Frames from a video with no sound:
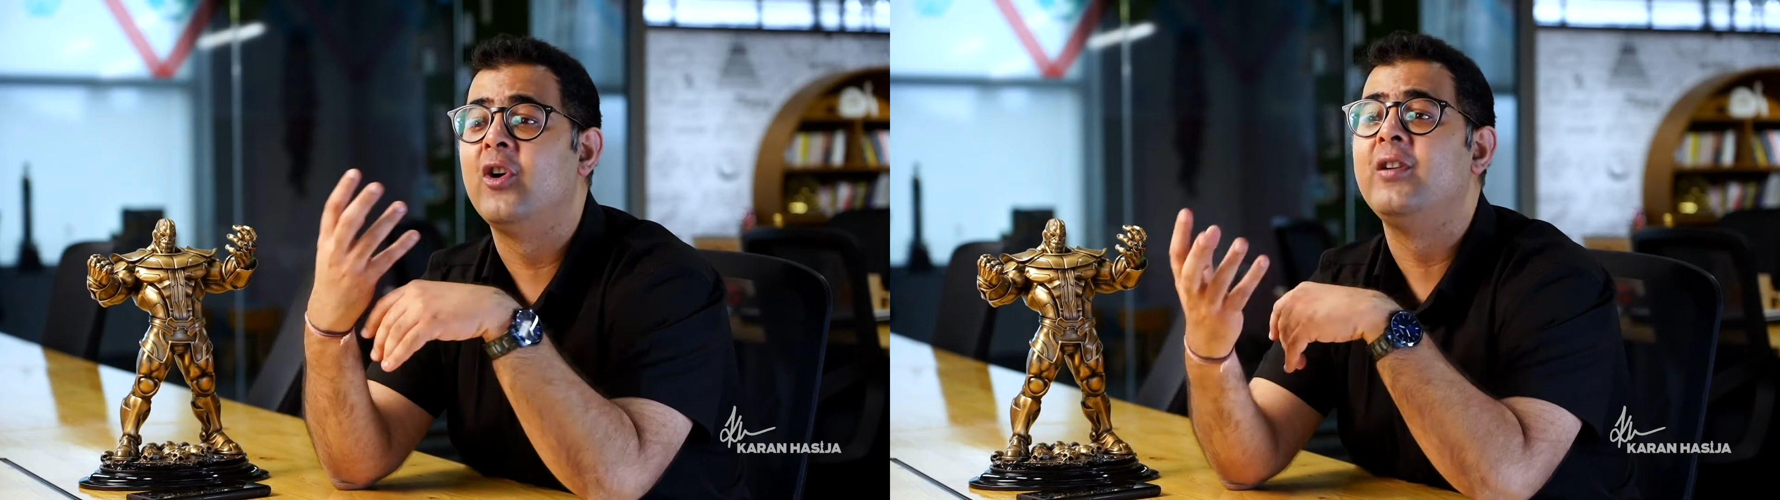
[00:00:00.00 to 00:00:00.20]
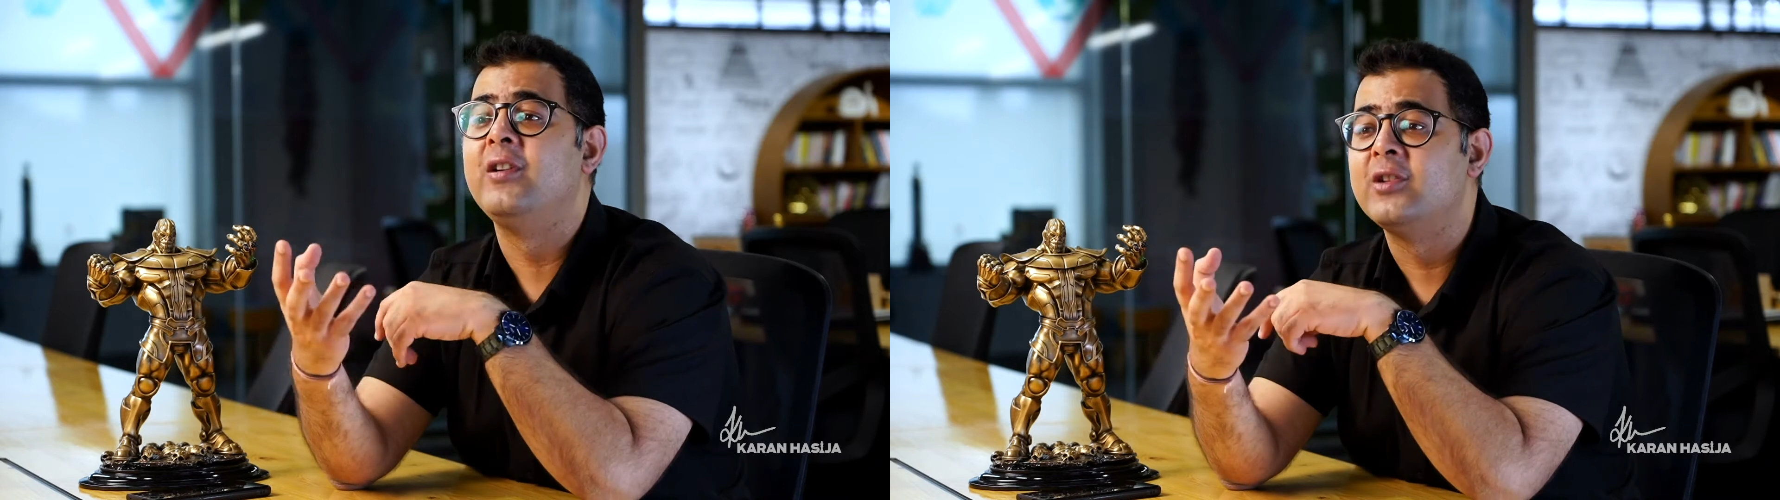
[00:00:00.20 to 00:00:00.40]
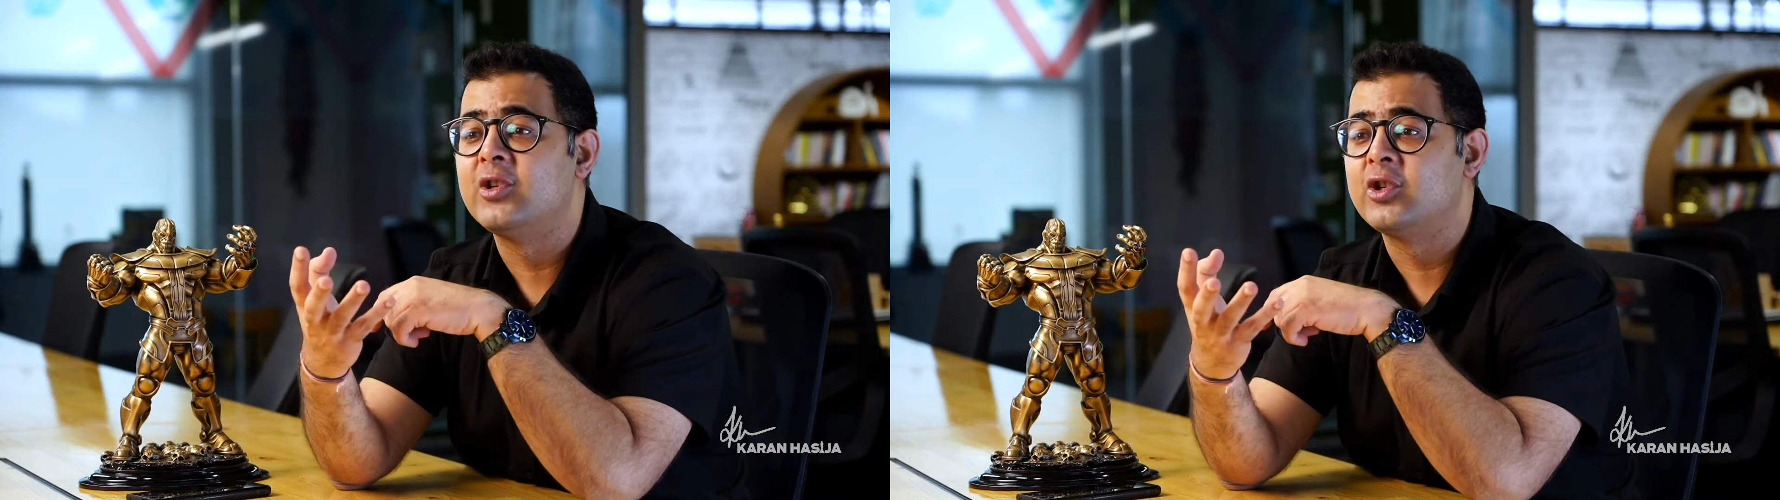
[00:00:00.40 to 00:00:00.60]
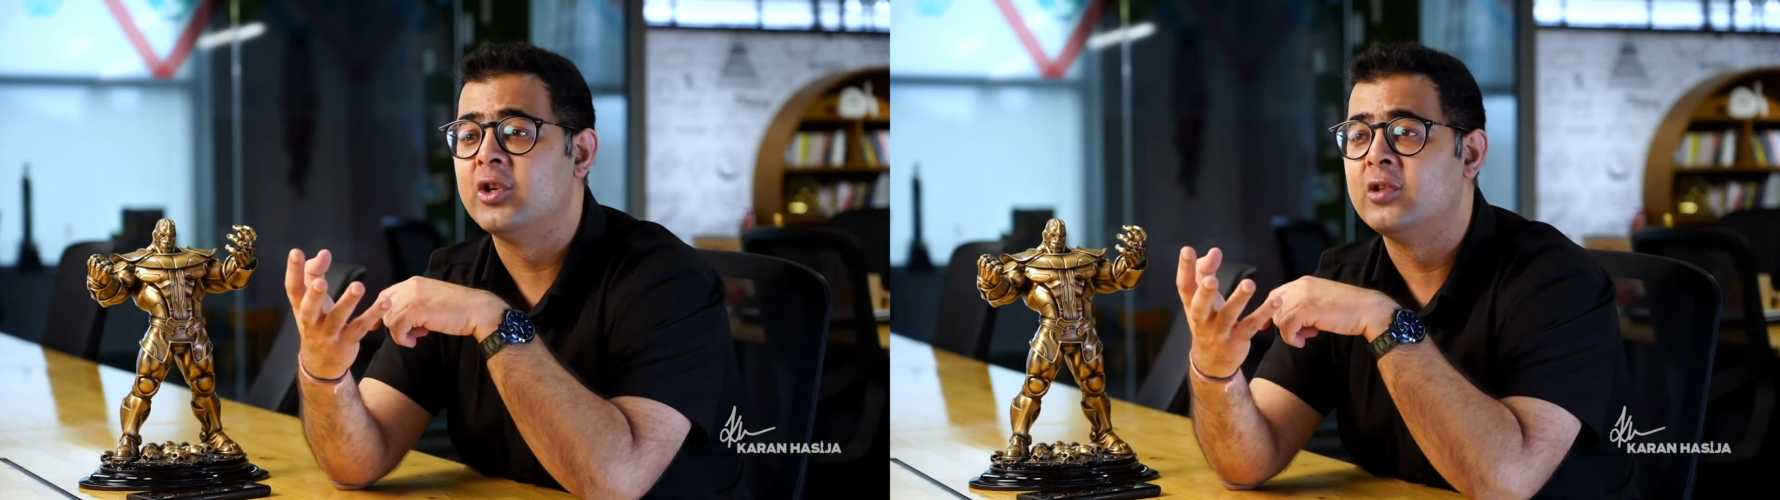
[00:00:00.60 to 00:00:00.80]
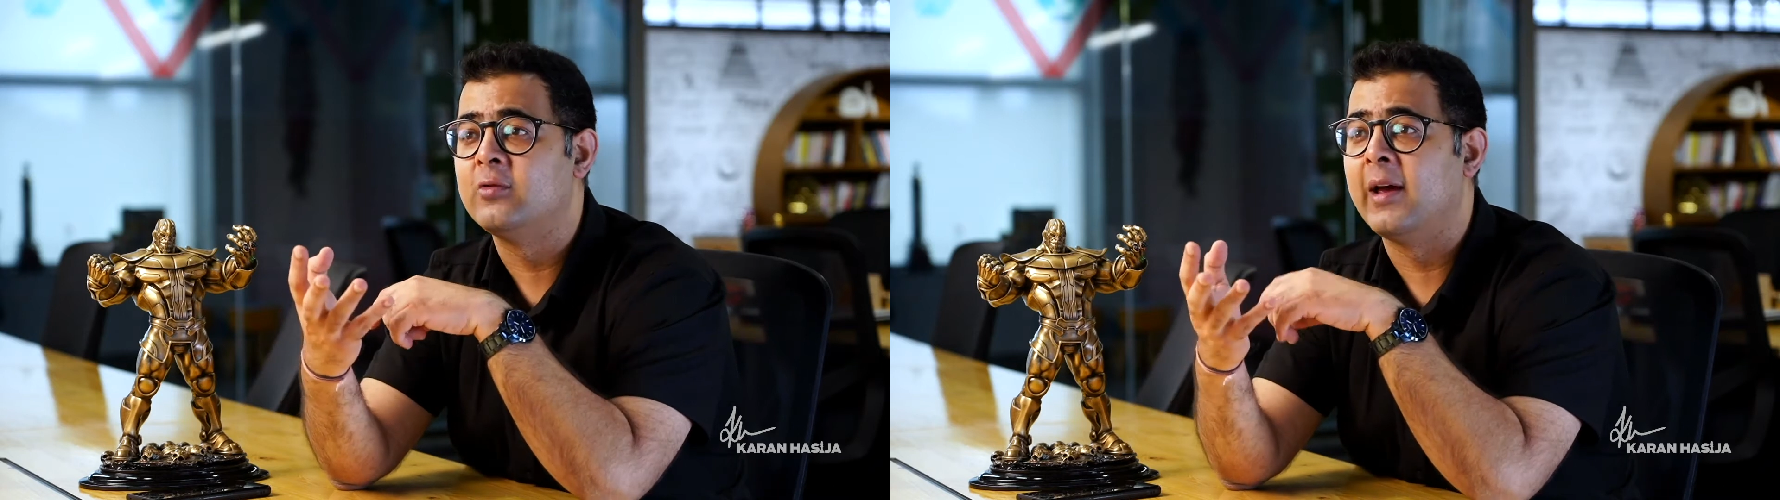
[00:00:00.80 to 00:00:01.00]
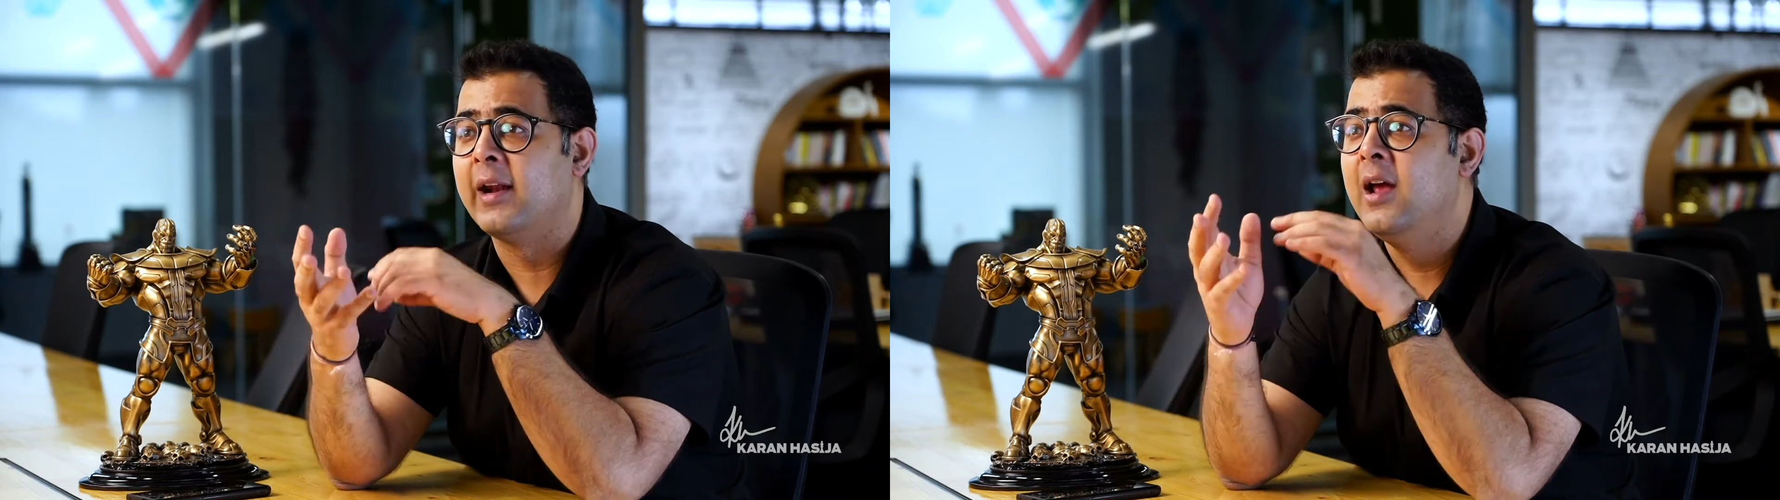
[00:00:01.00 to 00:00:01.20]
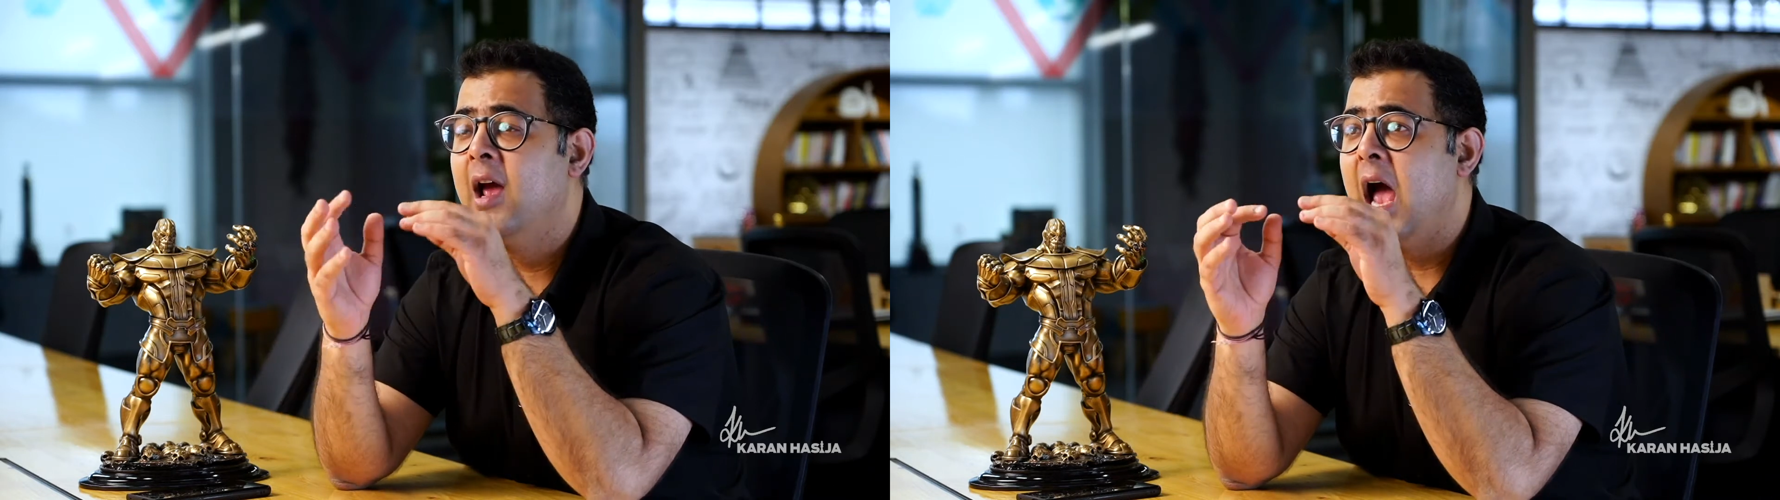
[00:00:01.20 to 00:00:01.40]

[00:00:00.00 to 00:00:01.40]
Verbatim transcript: on decisions where